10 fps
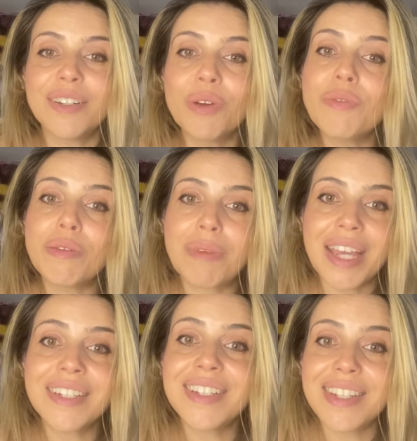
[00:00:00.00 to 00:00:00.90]
we
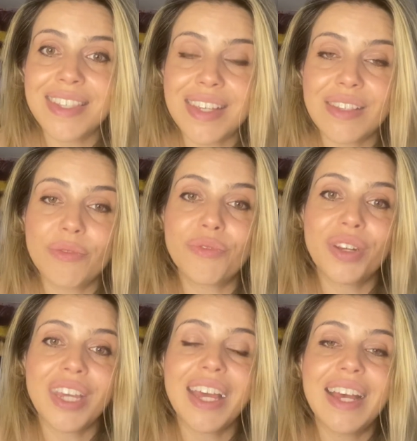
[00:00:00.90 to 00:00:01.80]
remain
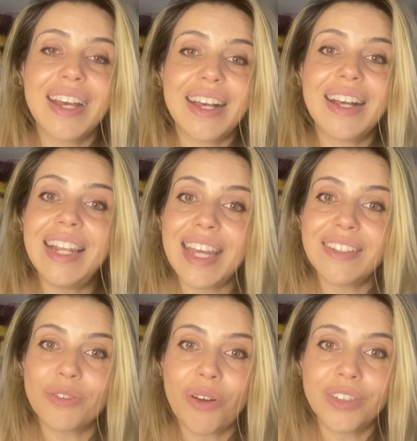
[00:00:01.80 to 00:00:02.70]
disease-free
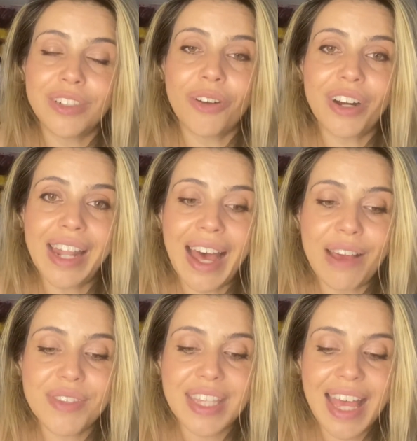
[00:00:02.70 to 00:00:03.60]
later on in our lives.